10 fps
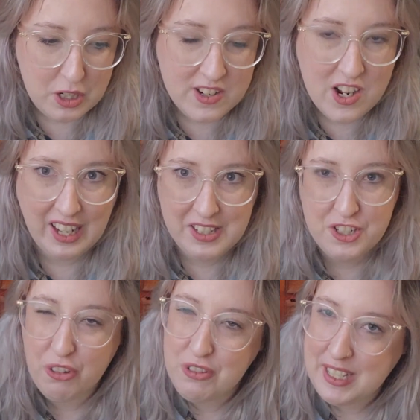not
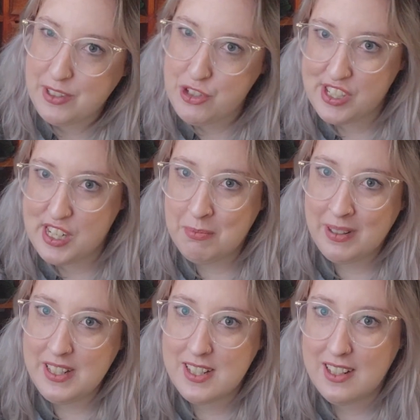so nice
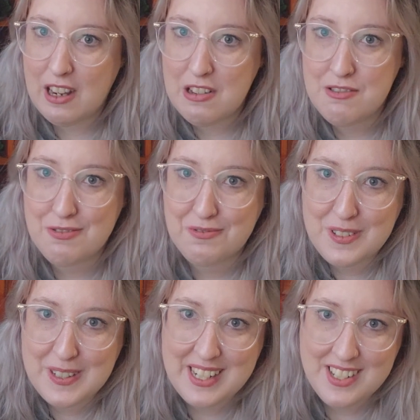treatment of
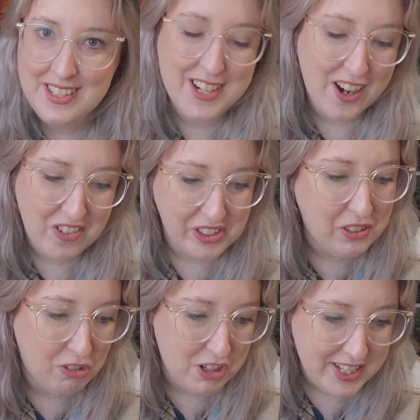one daughter
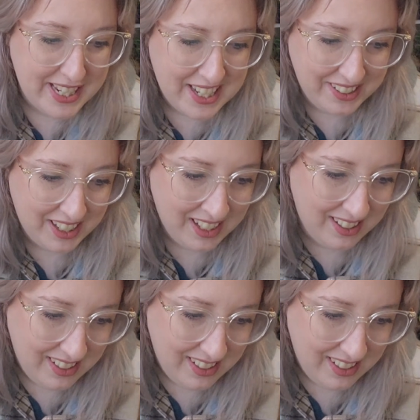over the other.